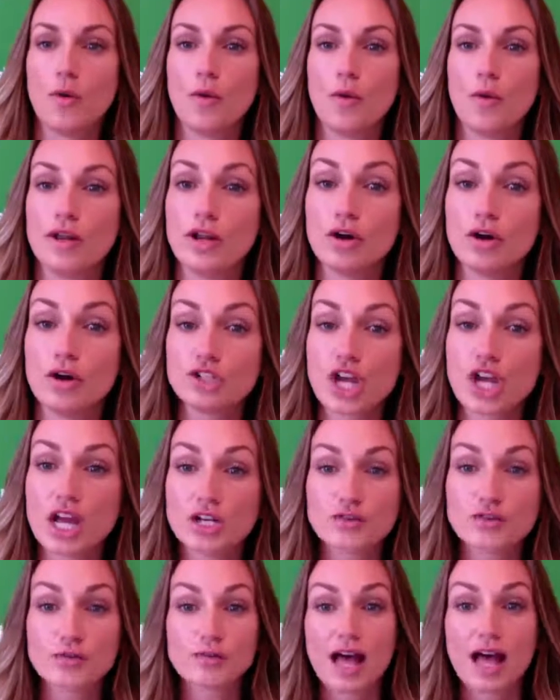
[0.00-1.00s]
No
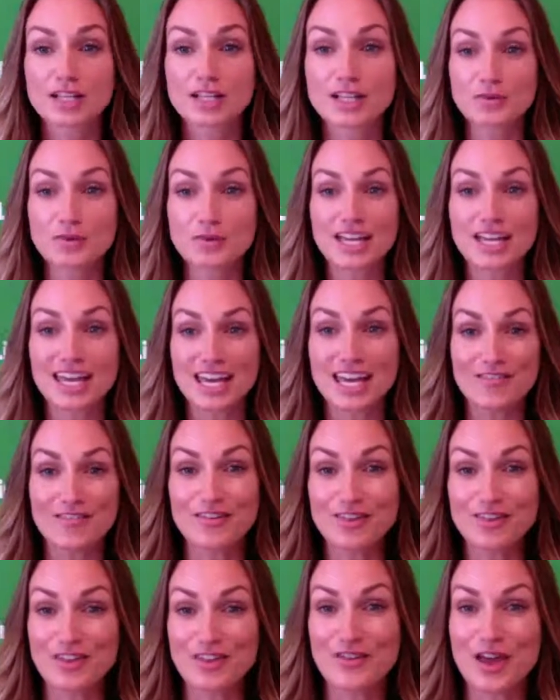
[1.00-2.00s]
change from last week,
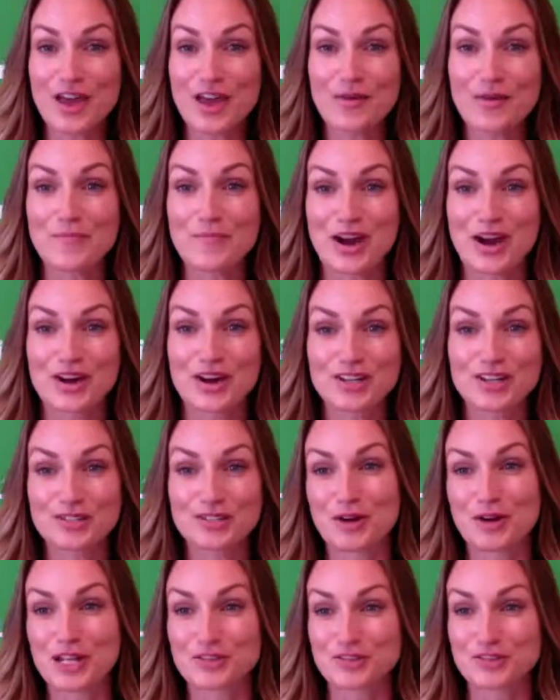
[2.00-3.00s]
even though they embarrassed
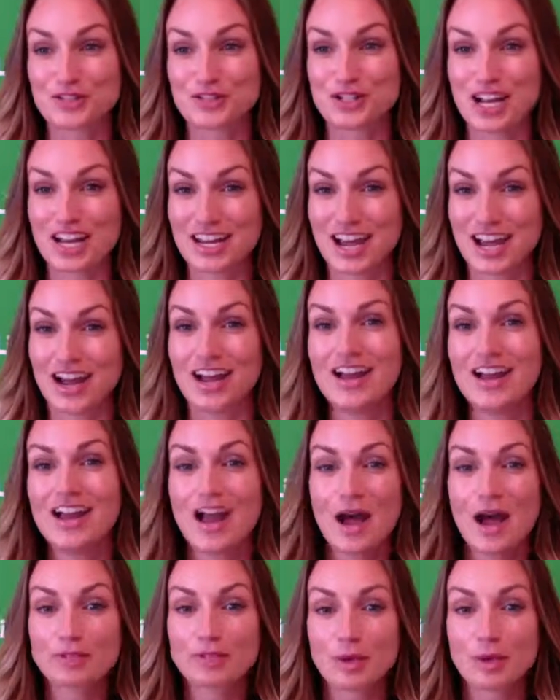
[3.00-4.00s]
West Virginia.
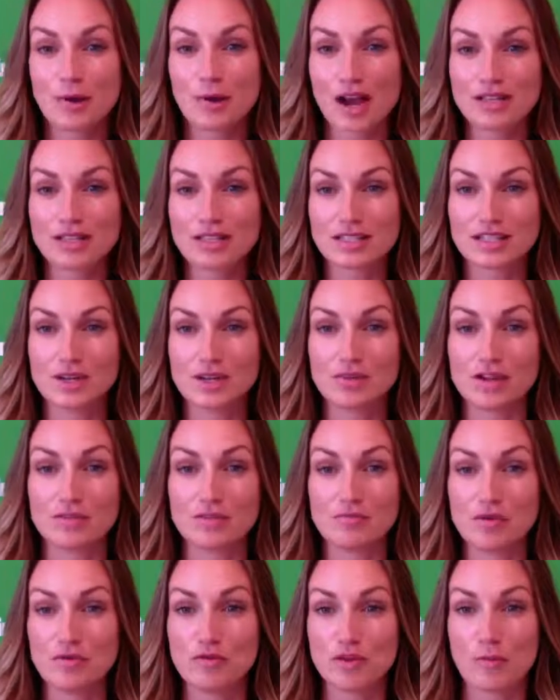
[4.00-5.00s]
I'm surprised to see you
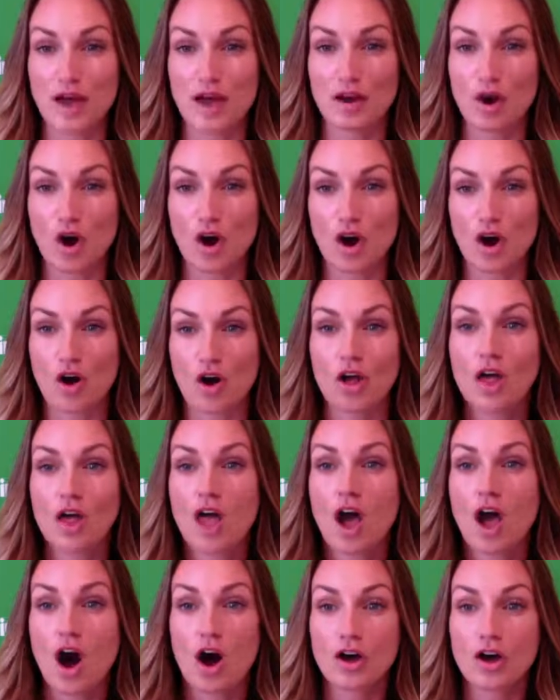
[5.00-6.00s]
didn't move them at all.
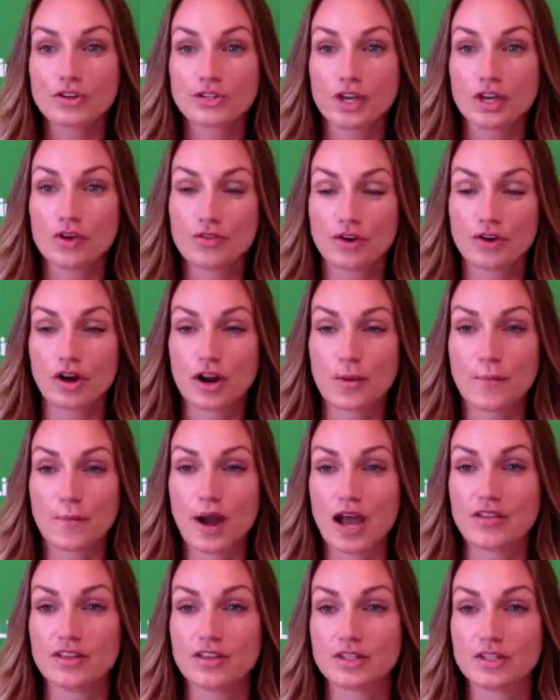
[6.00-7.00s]
Also, they're on a
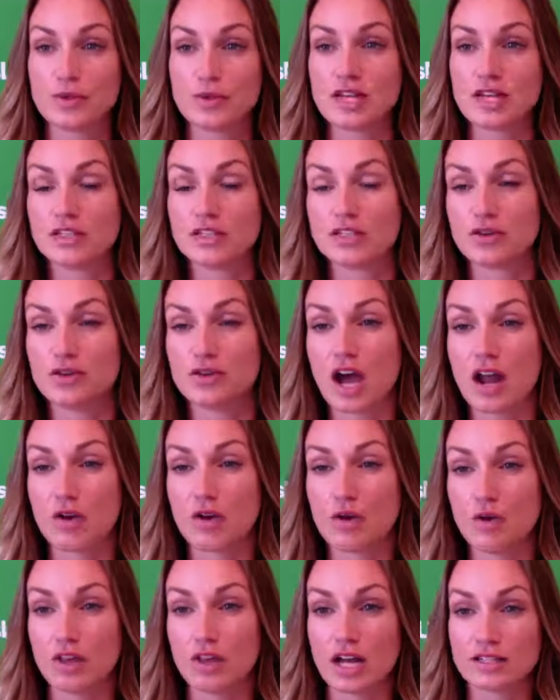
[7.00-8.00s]
bye this week, so not a
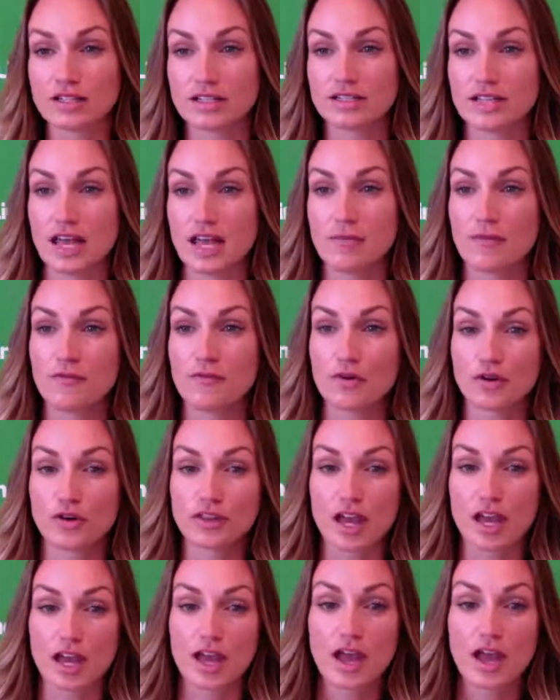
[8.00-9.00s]
whole lot to say before
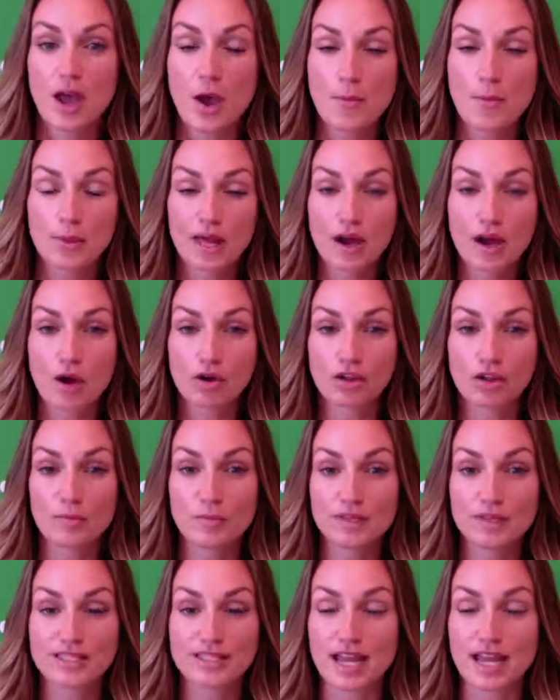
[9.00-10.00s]
they play
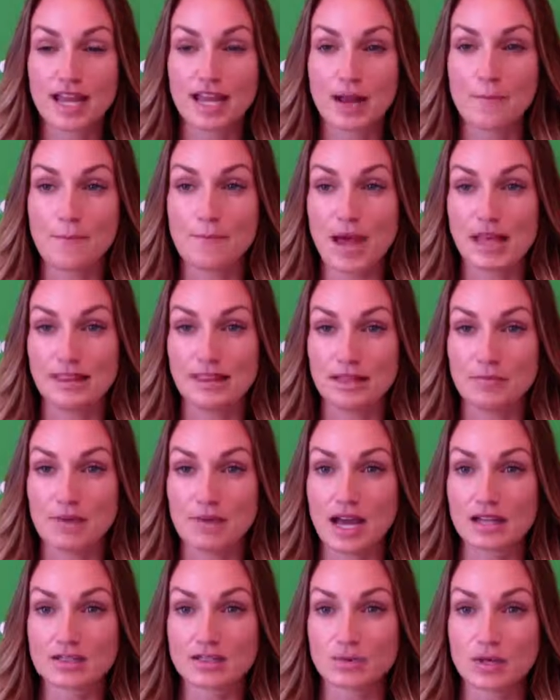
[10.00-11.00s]
Oklahoma State in Bedlam
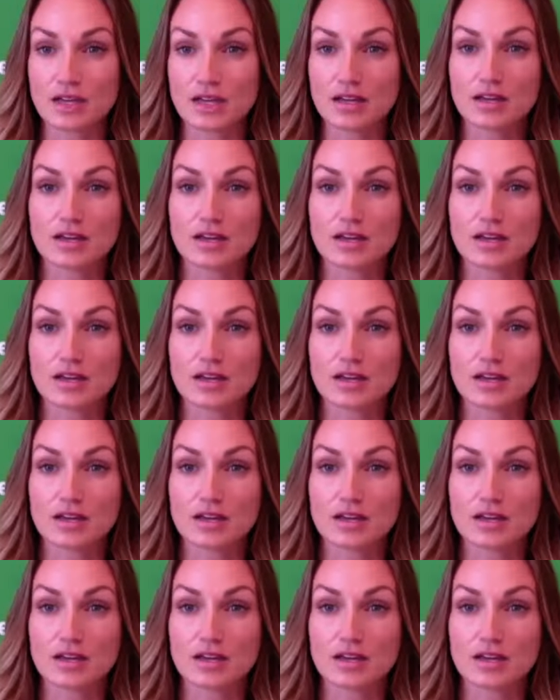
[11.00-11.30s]
next week.